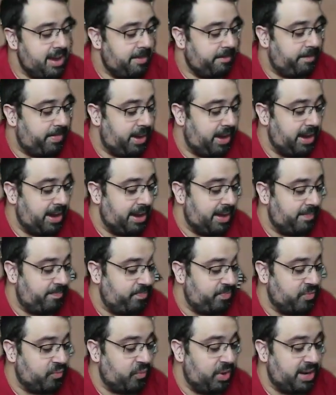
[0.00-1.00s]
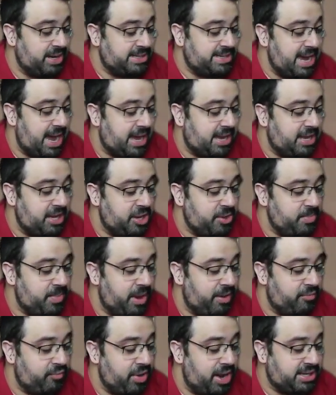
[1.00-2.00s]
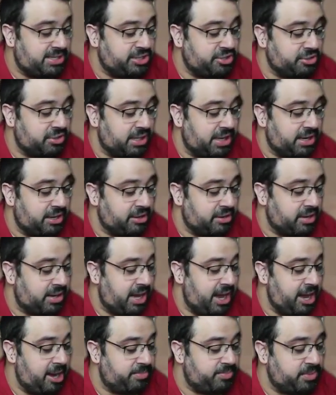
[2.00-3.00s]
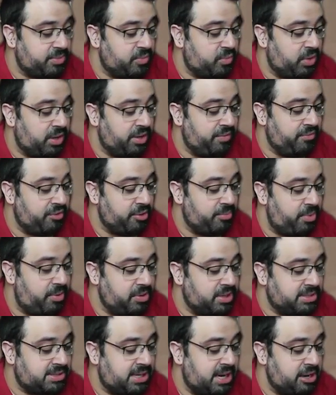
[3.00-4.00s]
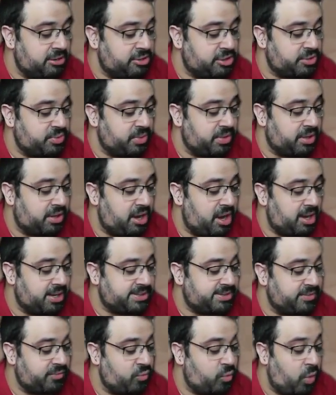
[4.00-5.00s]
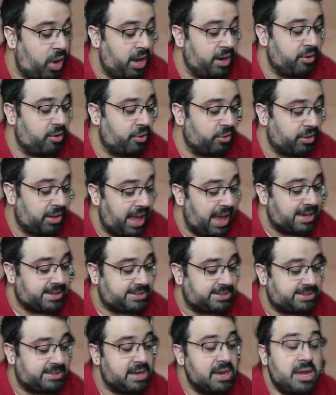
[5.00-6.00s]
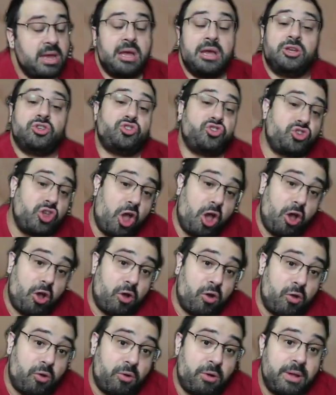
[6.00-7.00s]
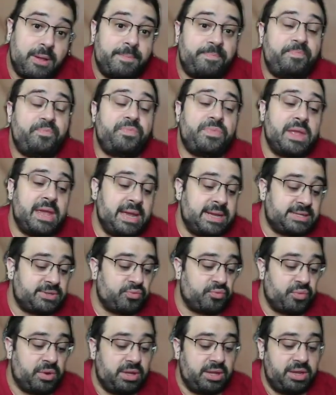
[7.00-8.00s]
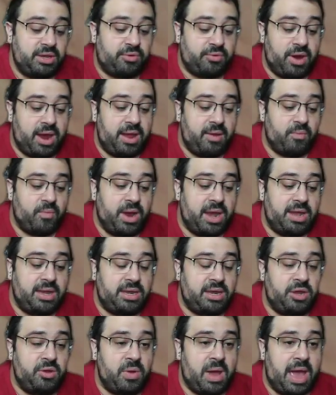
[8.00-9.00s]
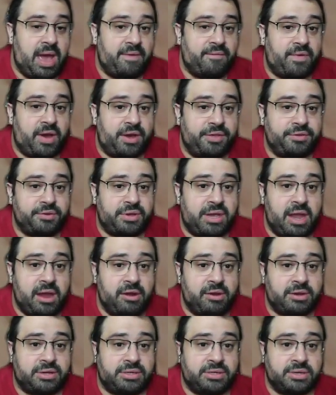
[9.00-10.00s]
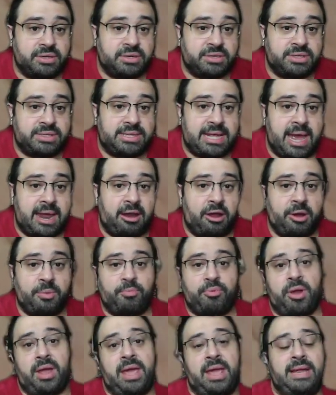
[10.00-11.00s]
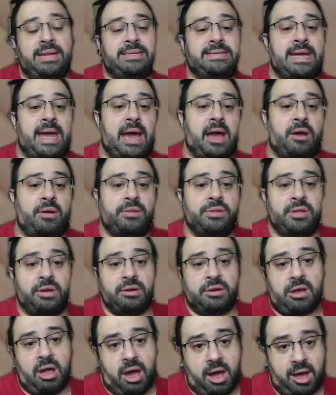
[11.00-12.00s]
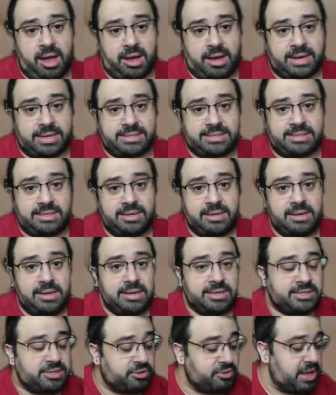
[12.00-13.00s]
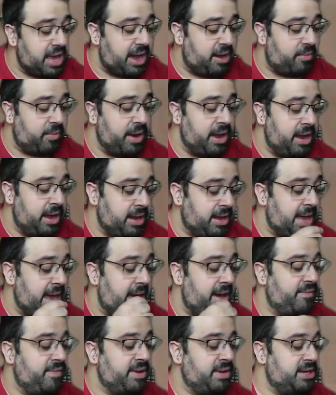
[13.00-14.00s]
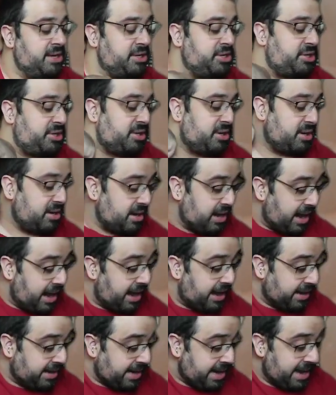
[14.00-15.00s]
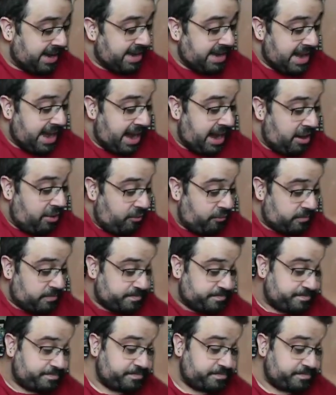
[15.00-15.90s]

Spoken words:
But when attacking, you may rest your leader and K up to one of your opponent's characters with a cost of 1 or less. So it's really great when you have other characters that are bringing down their cost, so that way Cavendish can now,